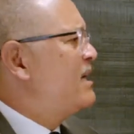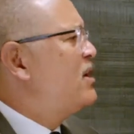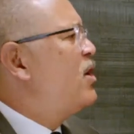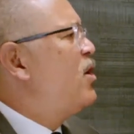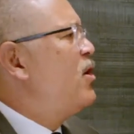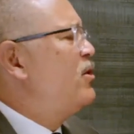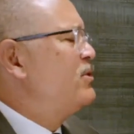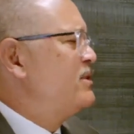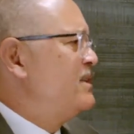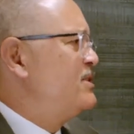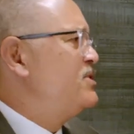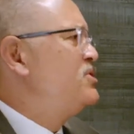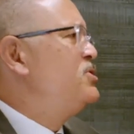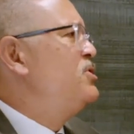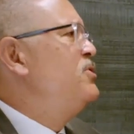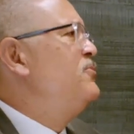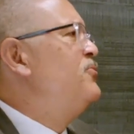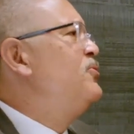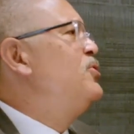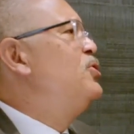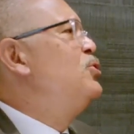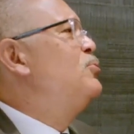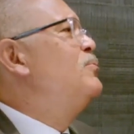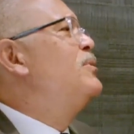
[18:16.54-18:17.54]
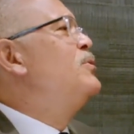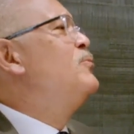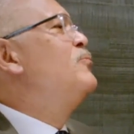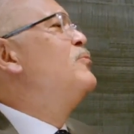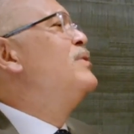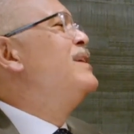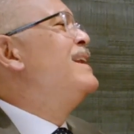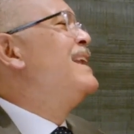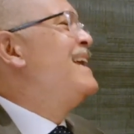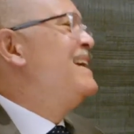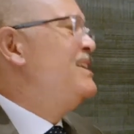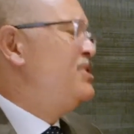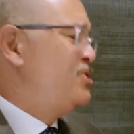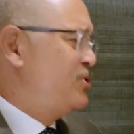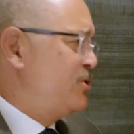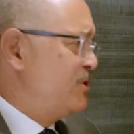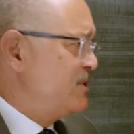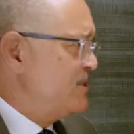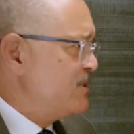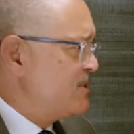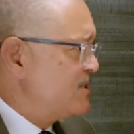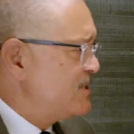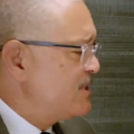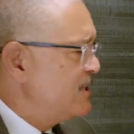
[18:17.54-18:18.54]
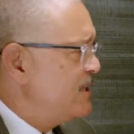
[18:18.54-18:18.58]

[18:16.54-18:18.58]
called it chief human relations.